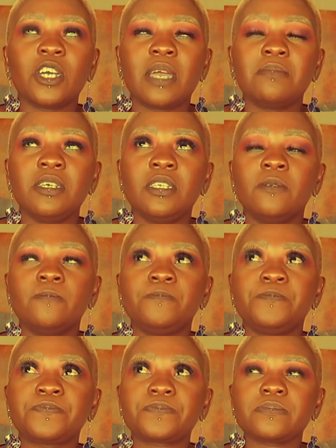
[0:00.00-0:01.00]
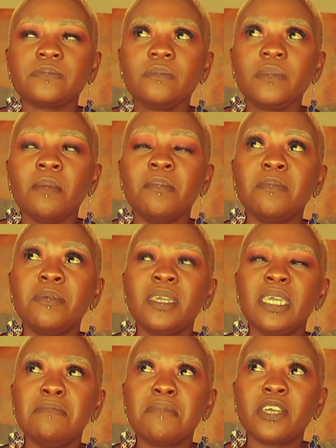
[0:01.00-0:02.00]
I mean, maybe
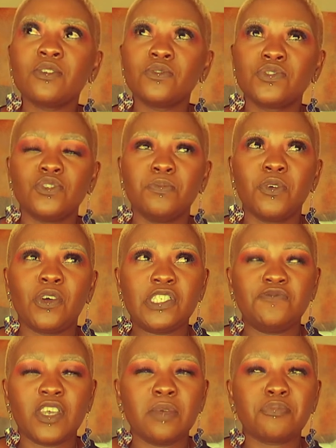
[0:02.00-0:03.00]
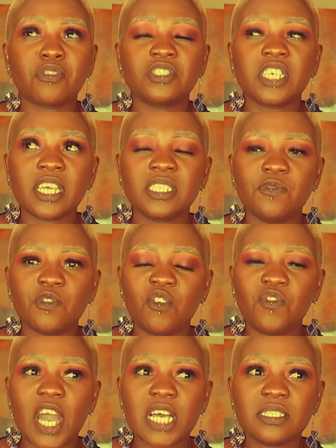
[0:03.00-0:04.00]
he might also, because he's very protective of
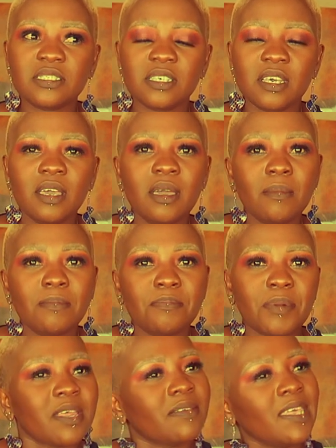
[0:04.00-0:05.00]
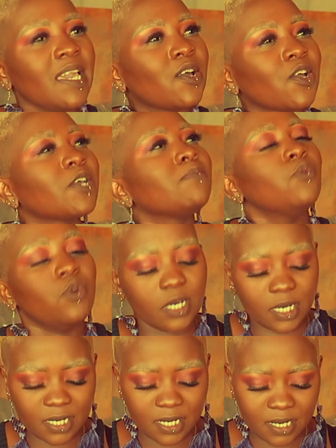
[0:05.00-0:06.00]
us. But I think her
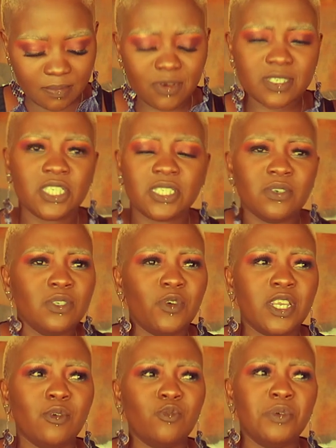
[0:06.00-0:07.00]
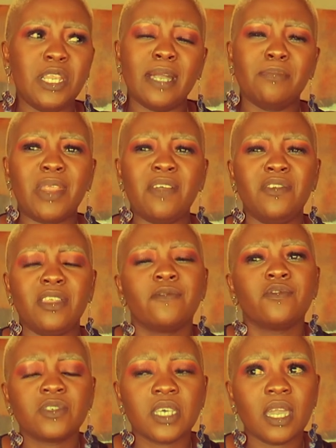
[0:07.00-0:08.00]
more, because she's the only one I would be like brave enough
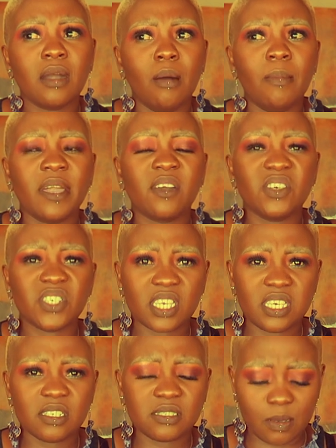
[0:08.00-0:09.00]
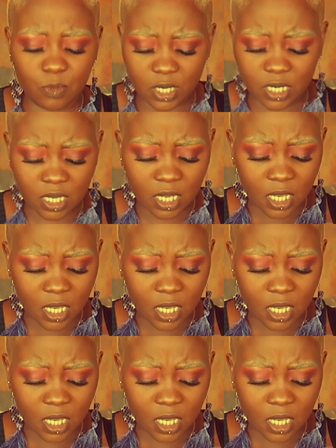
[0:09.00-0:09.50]
to say, oh my gosh, I killed someone.